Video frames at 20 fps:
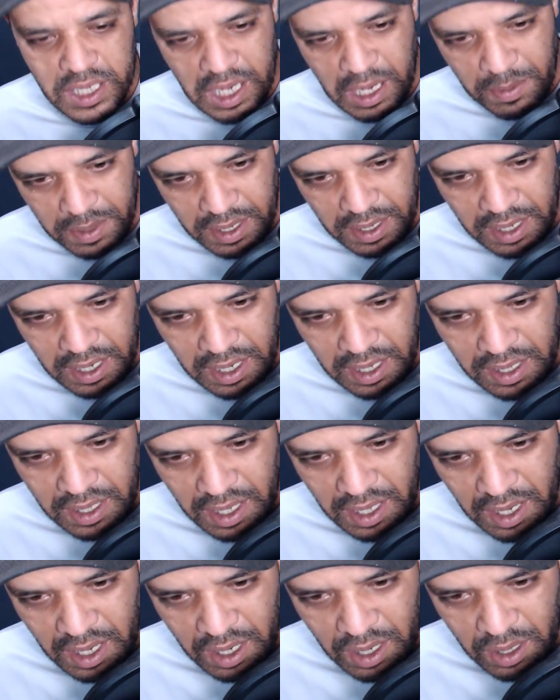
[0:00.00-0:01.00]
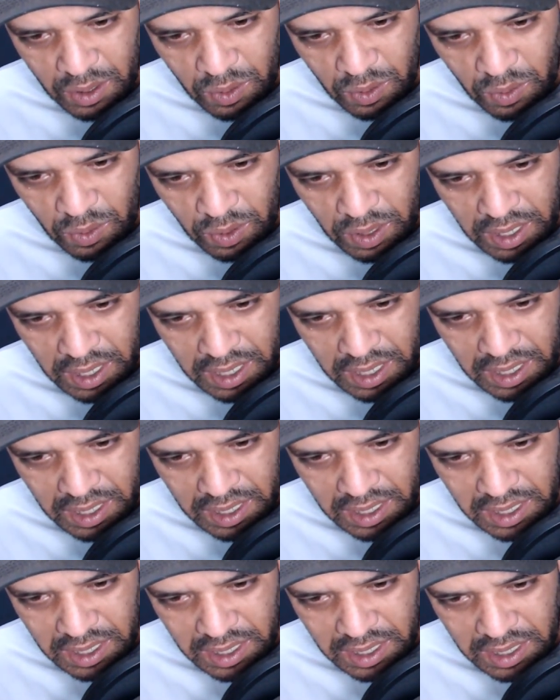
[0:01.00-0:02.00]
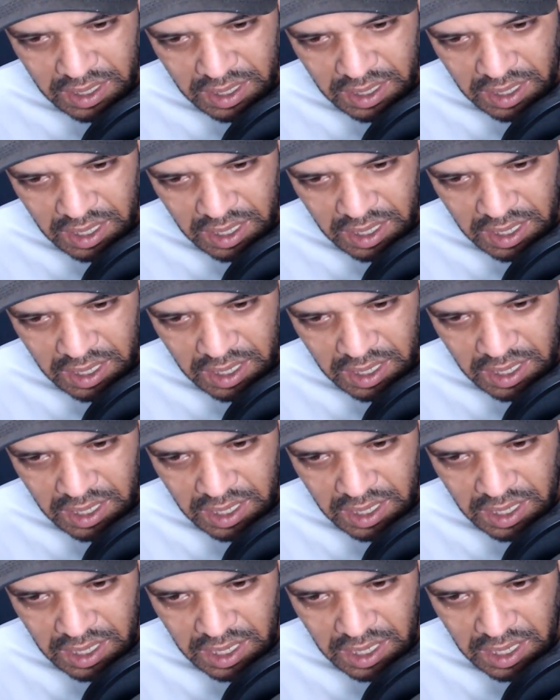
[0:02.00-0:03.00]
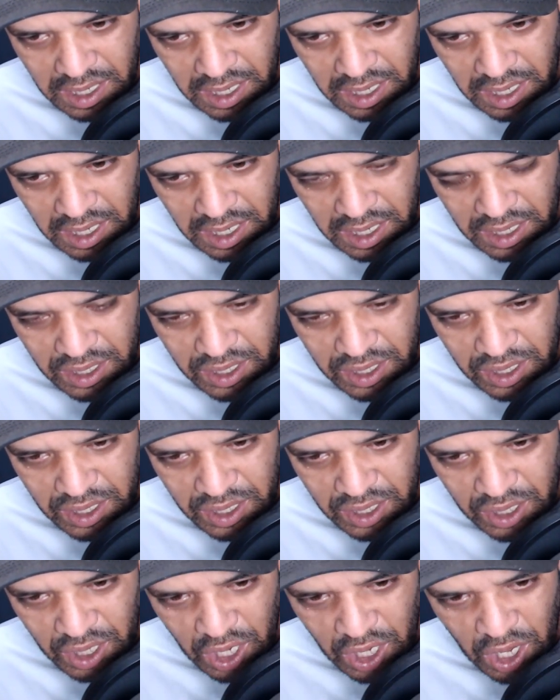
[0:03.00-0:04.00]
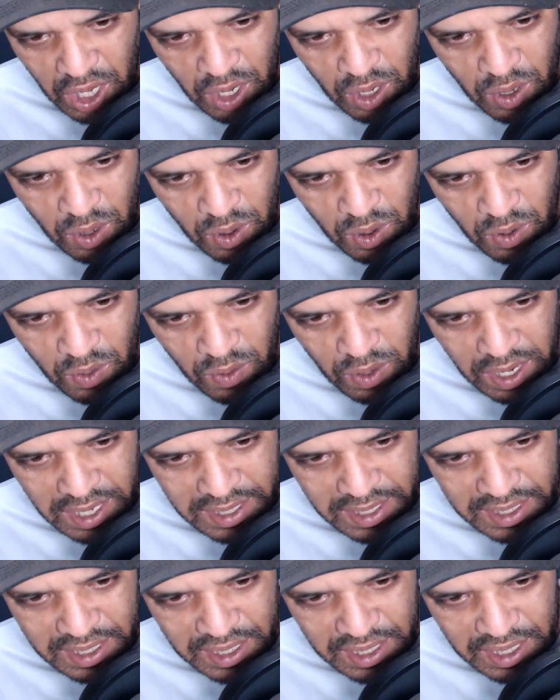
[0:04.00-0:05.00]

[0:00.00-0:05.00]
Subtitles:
it's coming right now and let's go.